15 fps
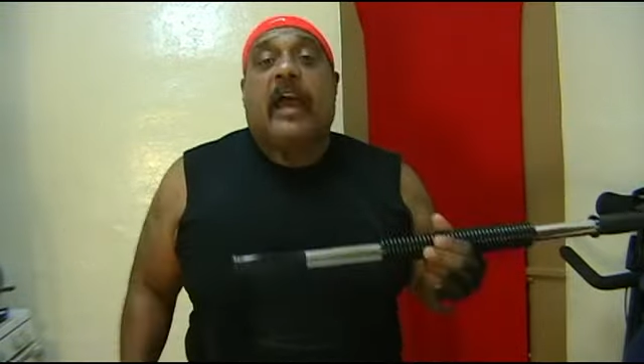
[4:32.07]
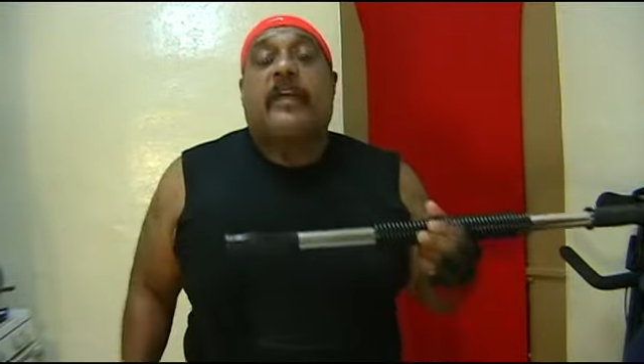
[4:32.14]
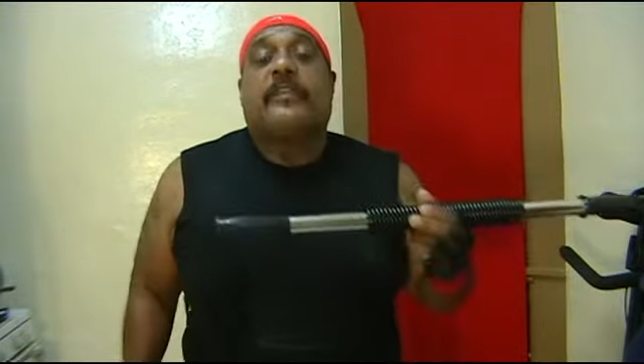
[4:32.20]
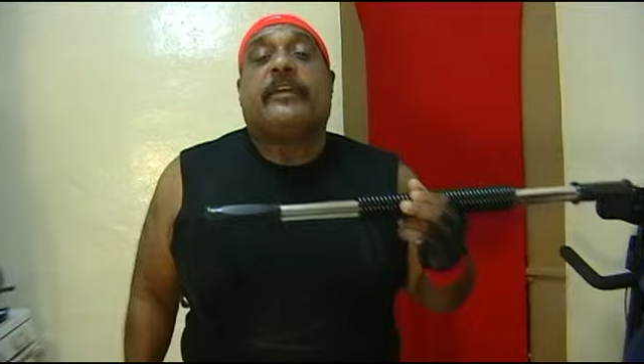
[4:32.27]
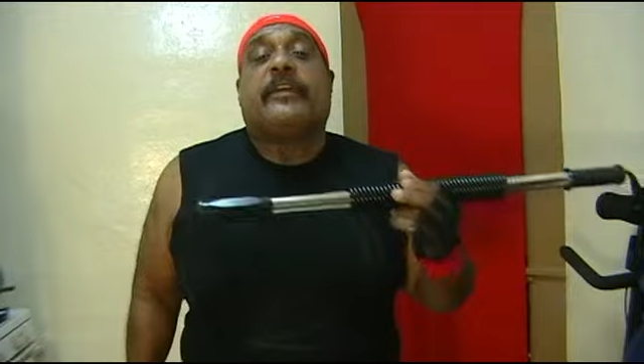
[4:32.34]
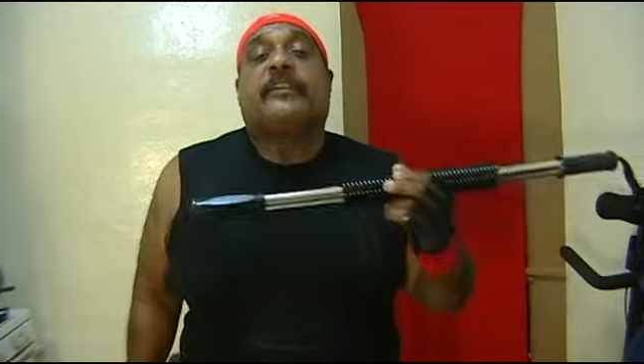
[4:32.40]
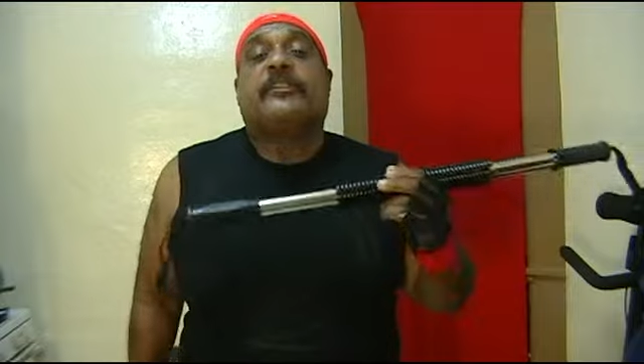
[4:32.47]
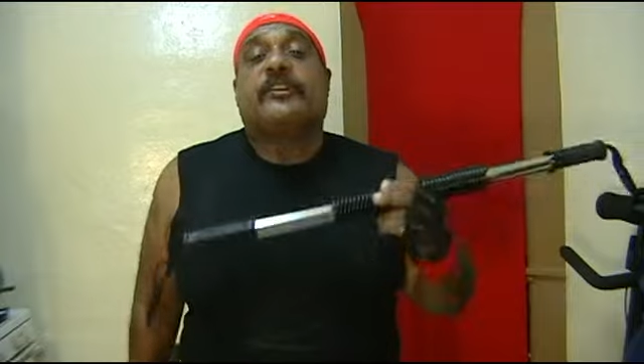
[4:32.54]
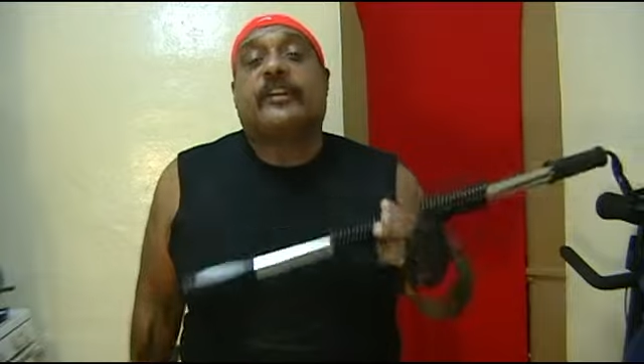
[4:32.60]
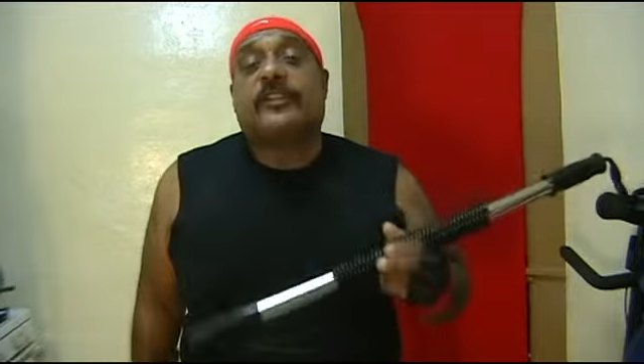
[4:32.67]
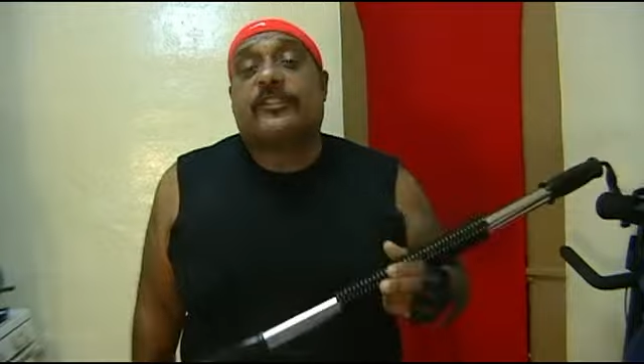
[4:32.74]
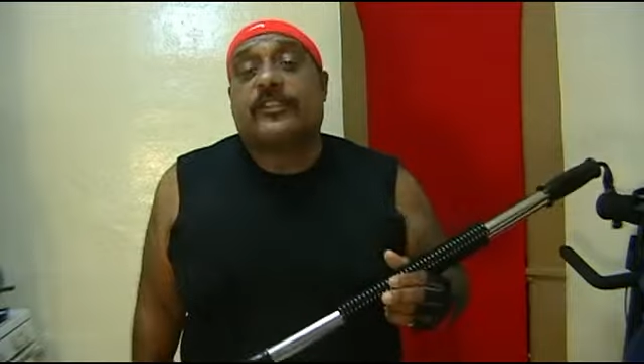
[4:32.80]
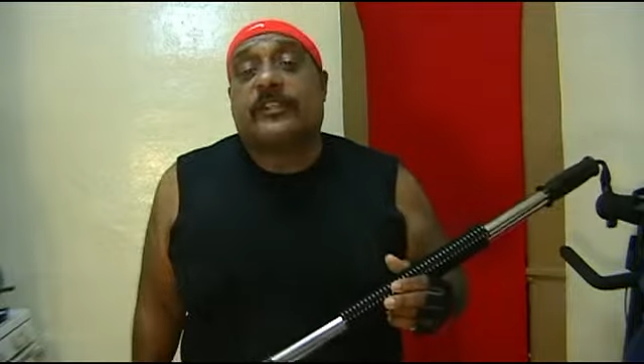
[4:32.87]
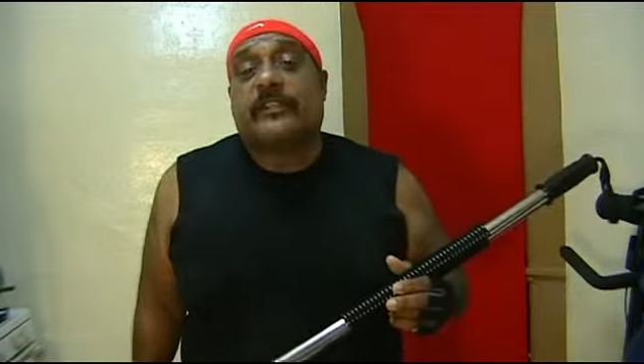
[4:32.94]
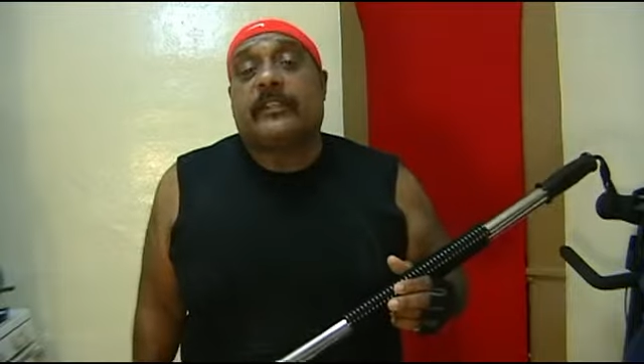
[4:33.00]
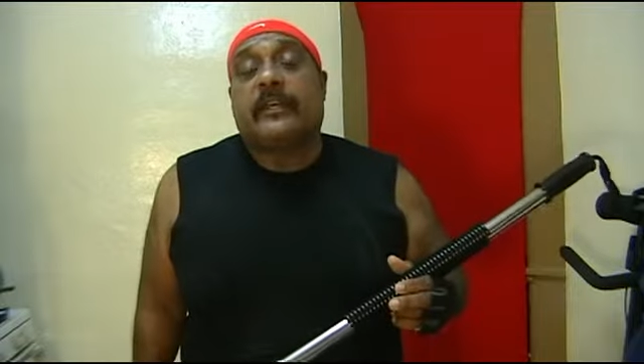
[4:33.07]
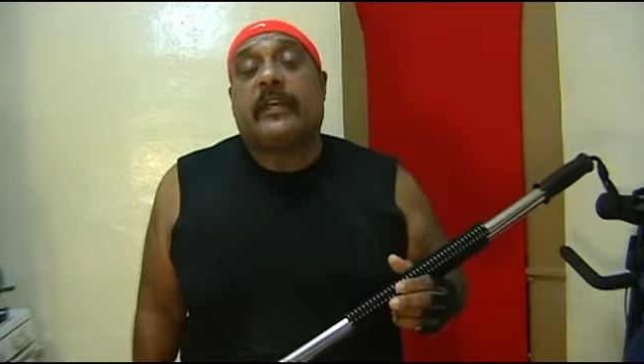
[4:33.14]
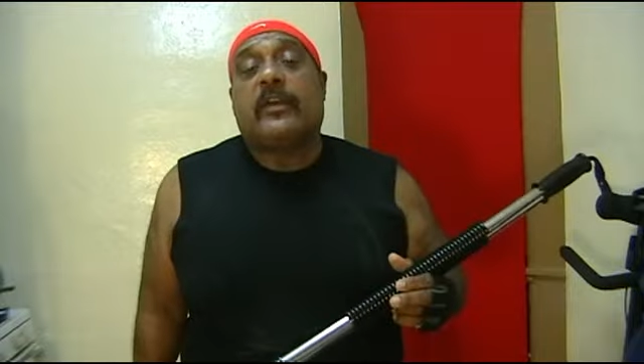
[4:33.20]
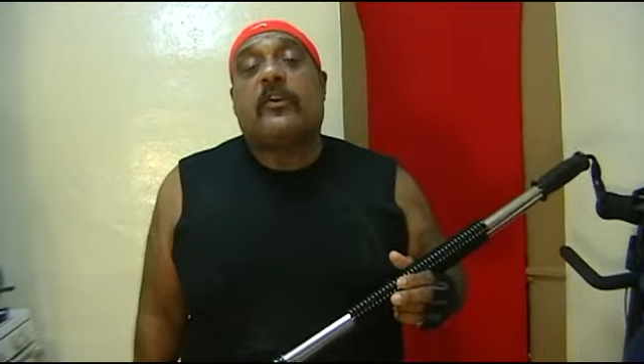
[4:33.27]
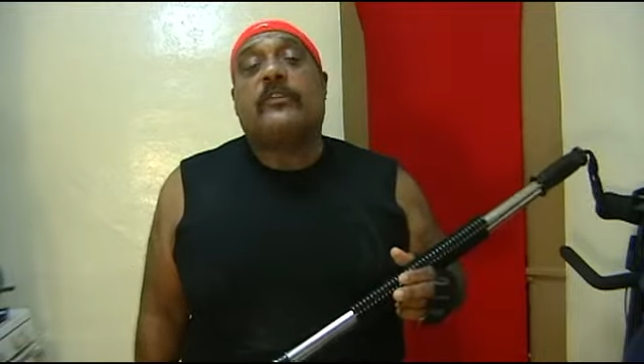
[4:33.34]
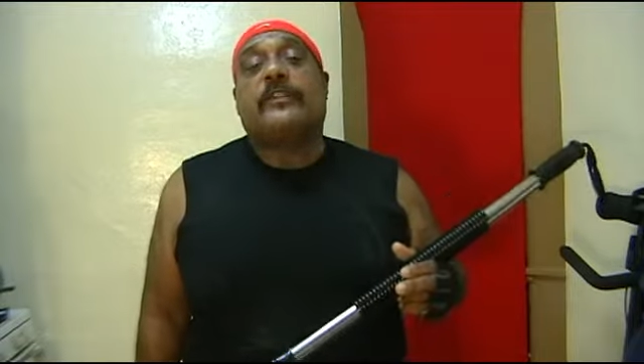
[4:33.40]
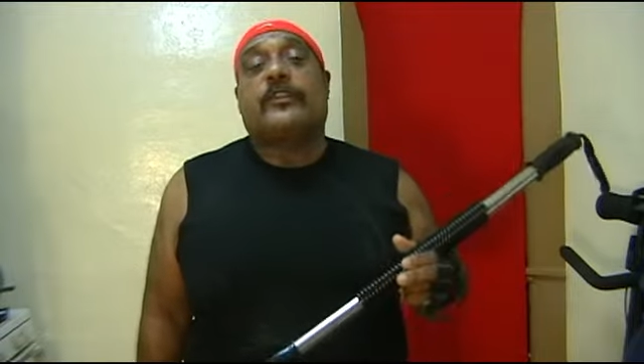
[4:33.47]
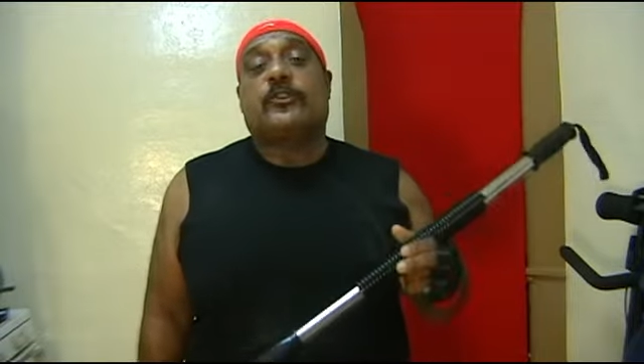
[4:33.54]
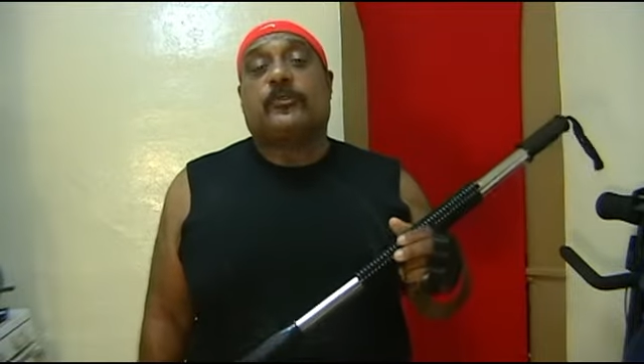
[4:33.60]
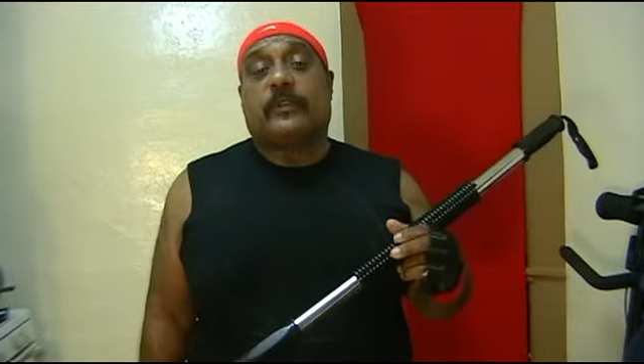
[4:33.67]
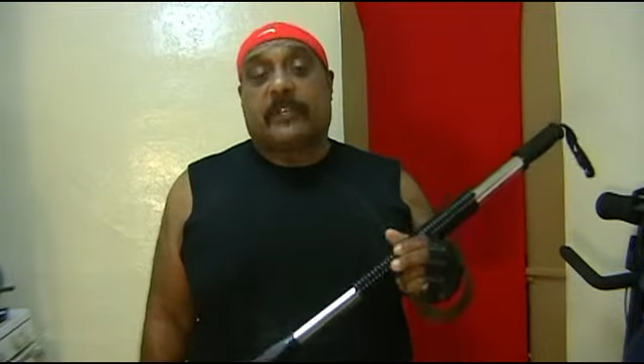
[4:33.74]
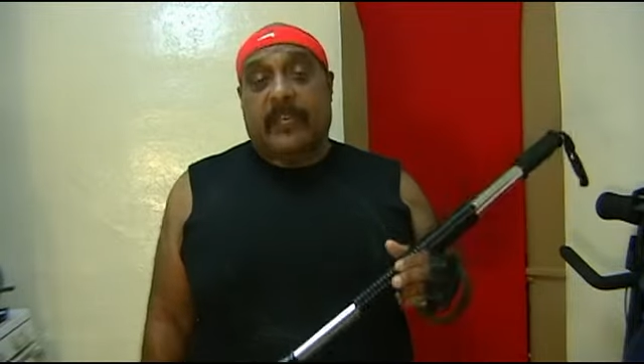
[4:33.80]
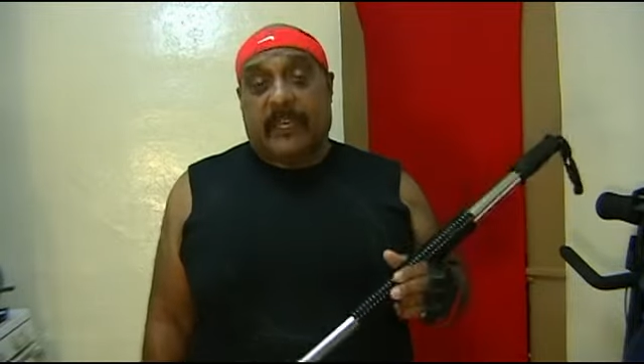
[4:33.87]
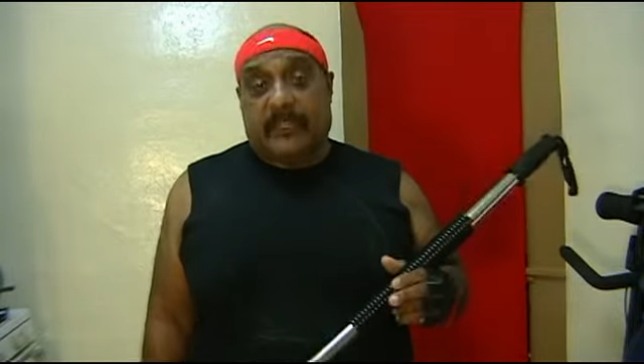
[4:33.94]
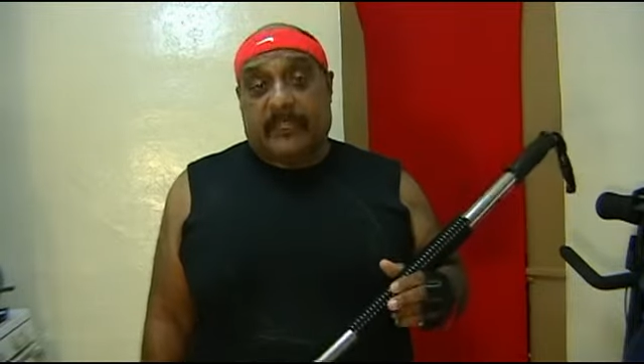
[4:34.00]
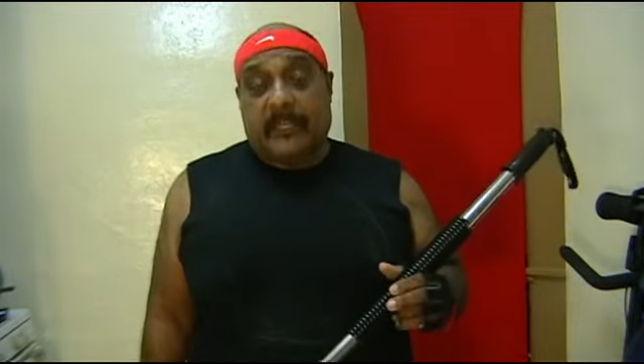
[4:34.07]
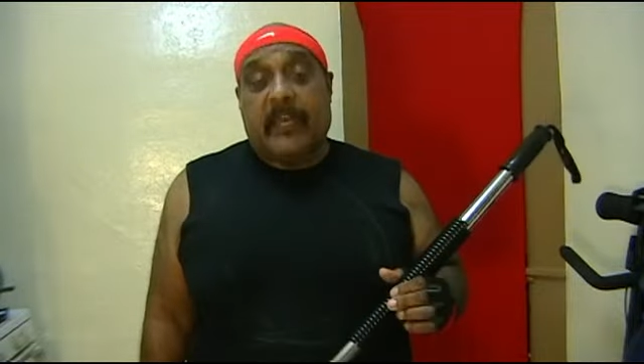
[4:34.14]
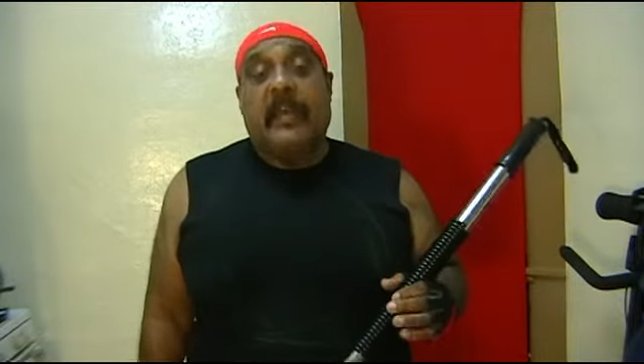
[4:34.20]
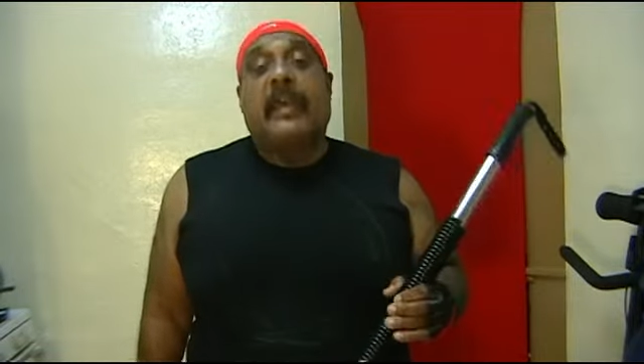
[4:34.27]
The tension that you get,